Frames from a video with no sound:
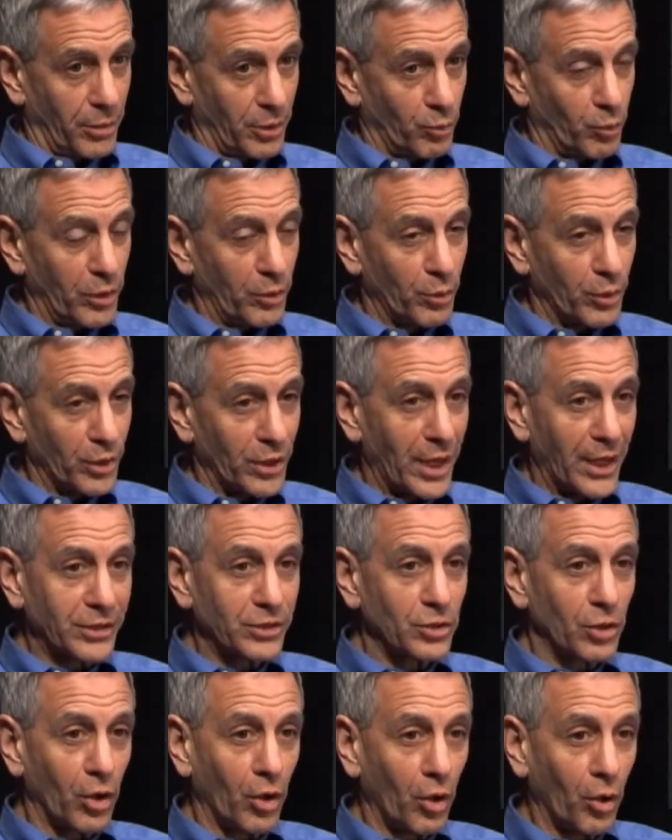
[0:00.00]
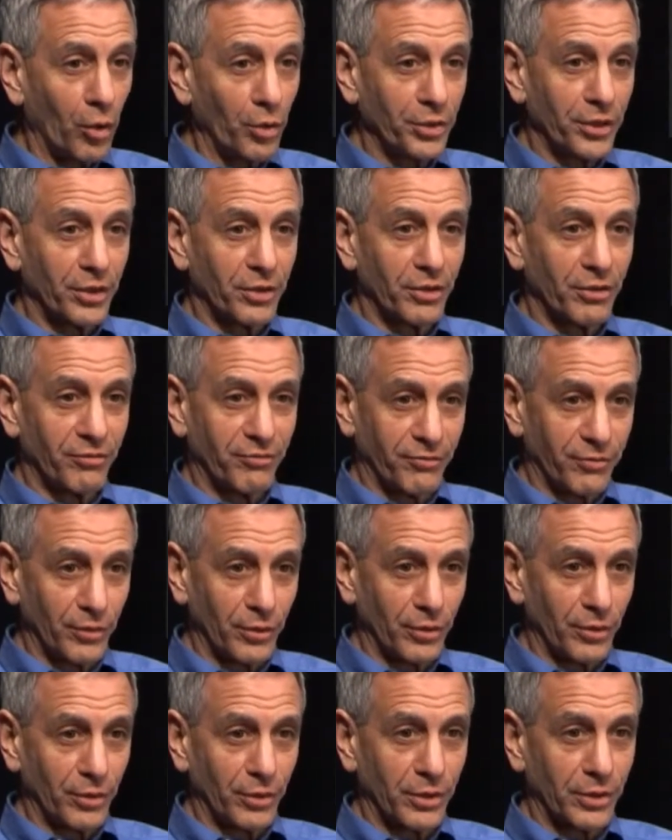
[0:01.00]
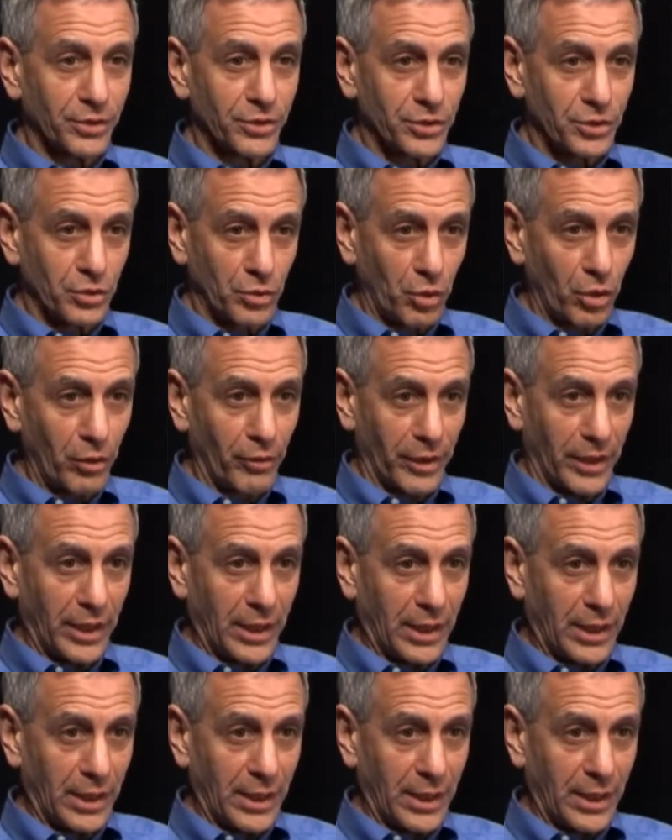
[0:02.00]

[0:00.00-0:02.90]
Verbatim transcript: but we were not told the full story.